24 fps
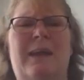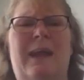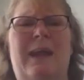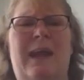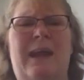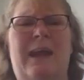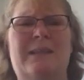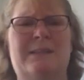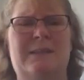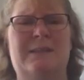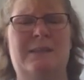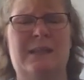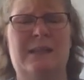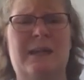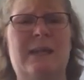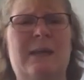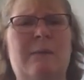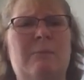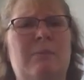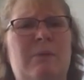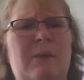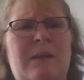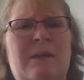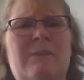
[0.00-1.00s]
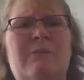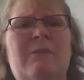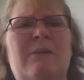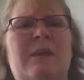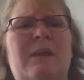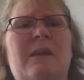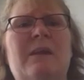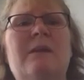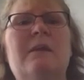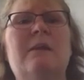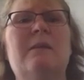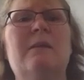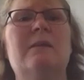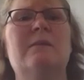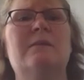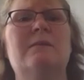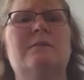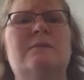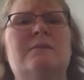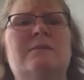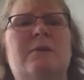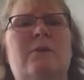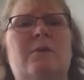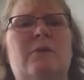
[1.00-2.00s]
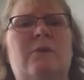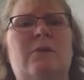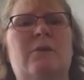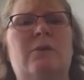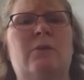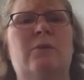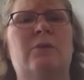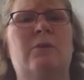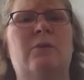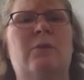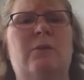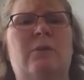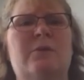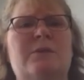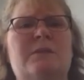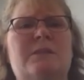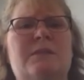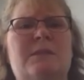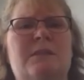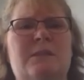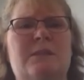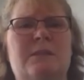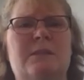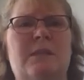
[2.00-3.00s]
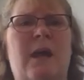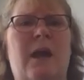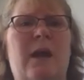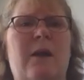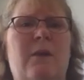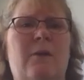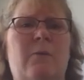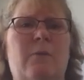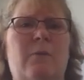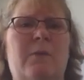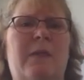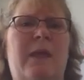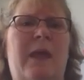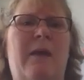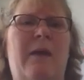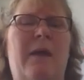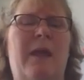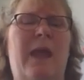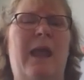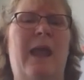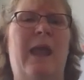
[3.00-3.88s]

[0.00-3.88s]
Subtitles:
and to keep living, so that you're not stuck without